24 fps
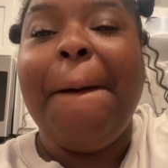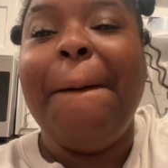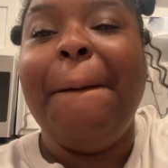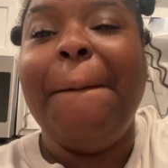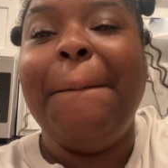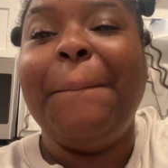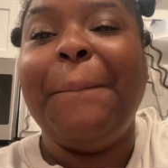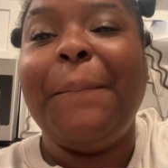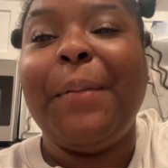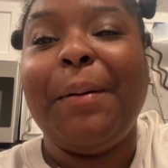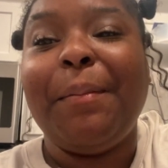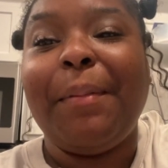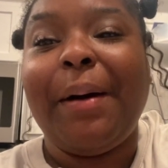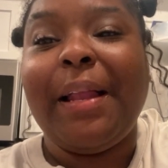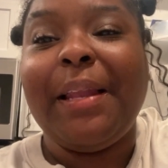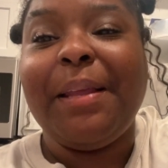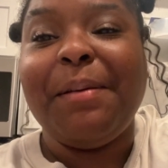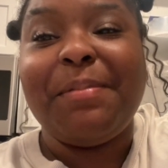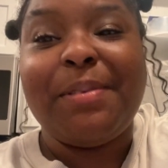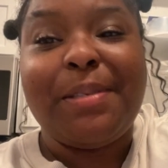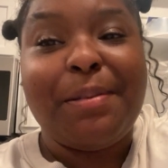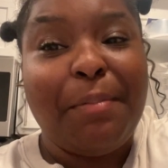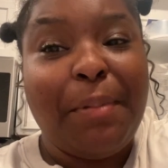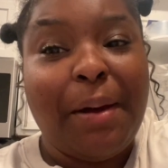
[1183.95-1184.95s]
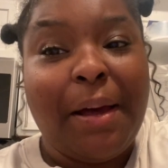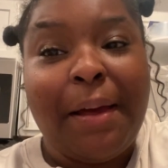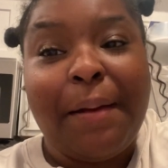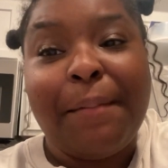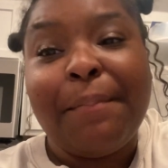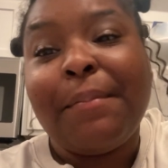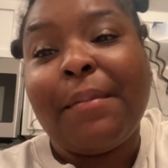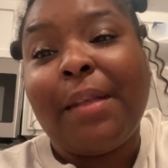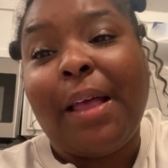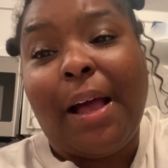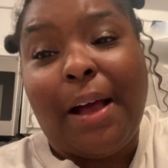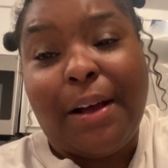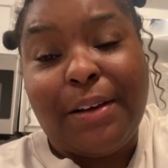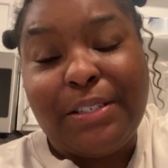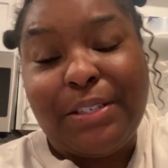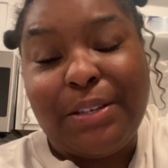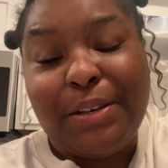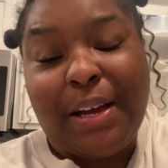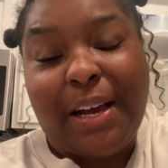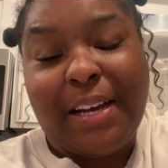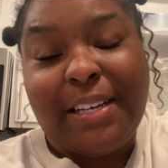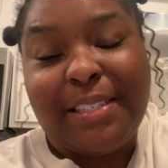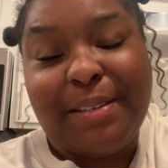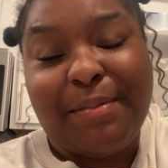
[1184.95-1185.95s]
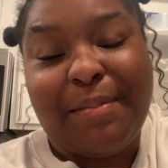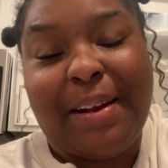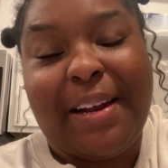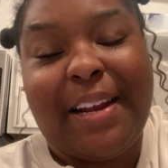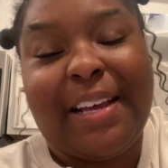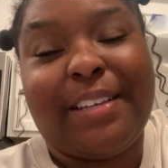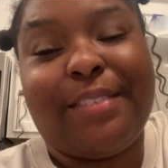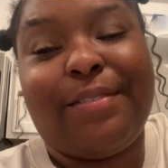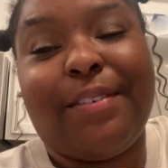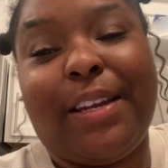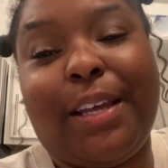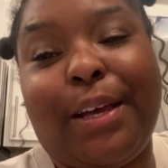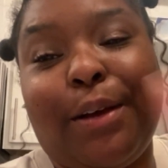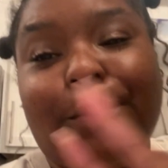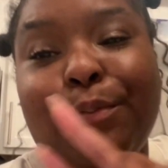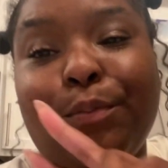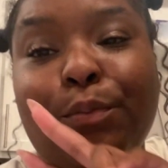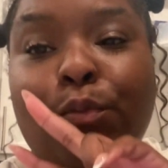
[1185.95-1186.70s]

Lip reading: with my lips, but I'll see you guys in my next video.